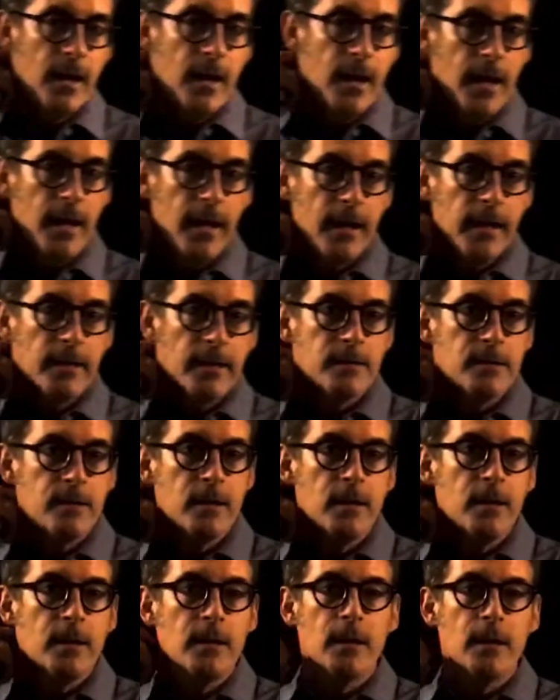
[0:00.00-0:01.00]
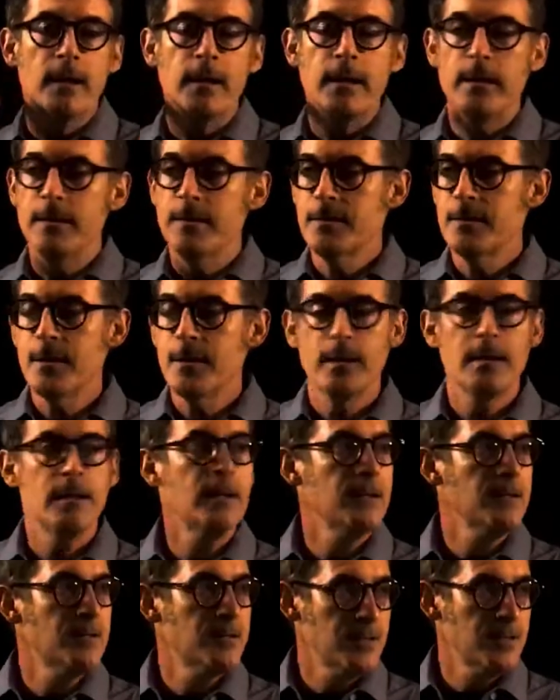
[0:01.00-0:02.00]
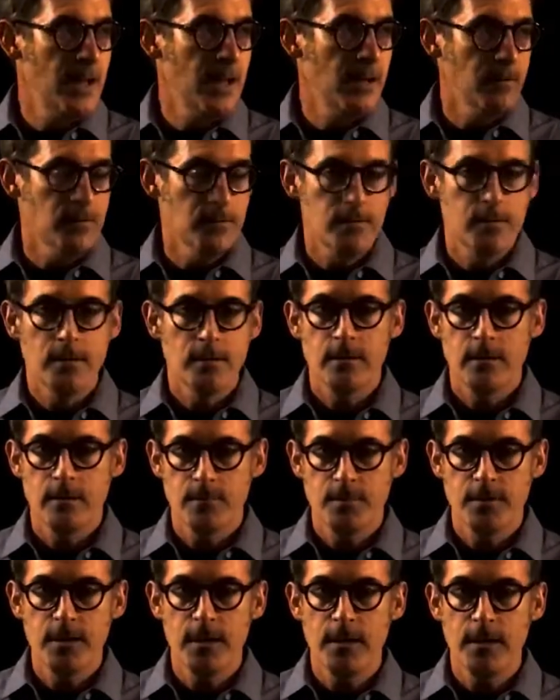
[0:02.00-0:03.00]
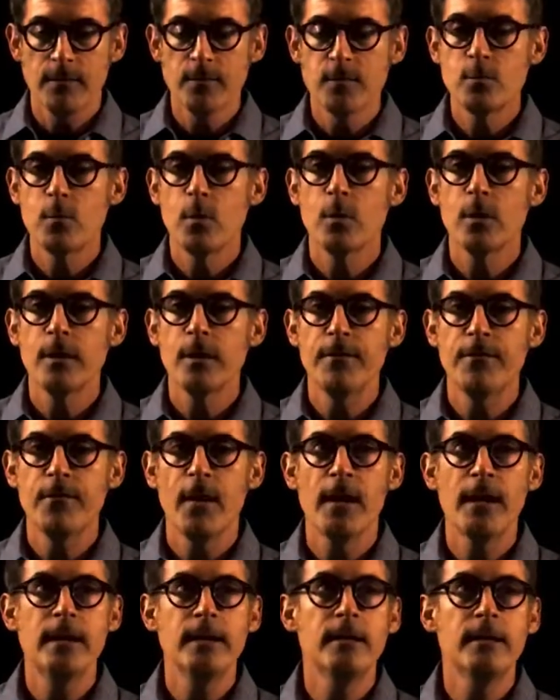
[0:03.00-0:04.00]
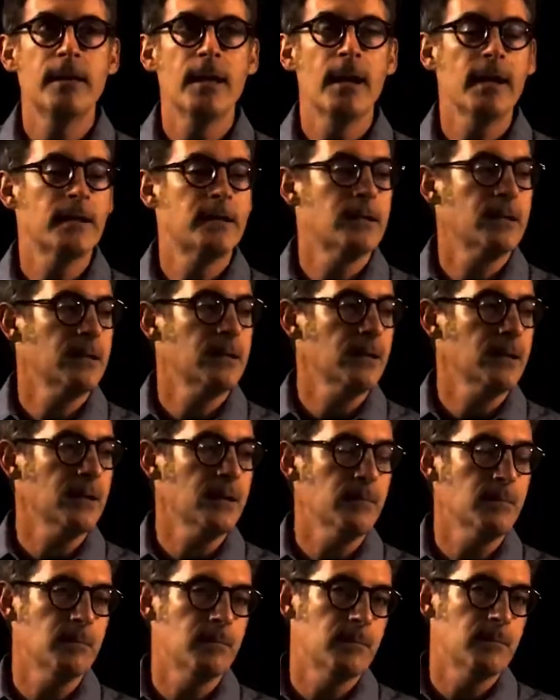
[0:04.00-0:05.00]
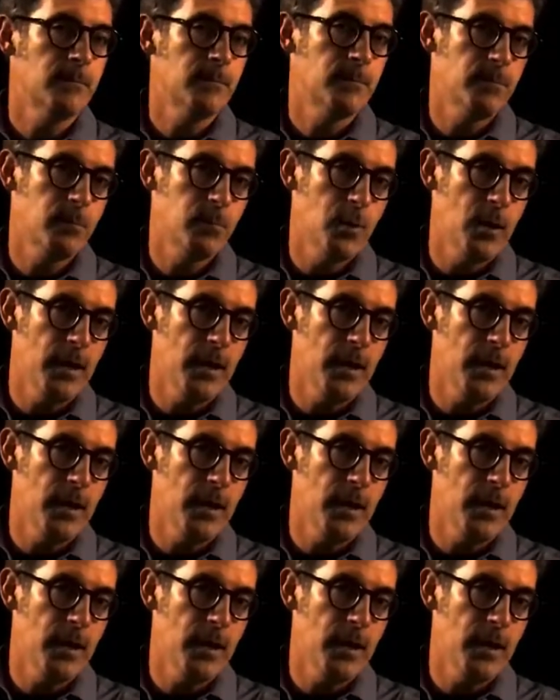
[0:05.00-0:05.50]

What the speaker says: And in studying cells themselves, we're going to find that we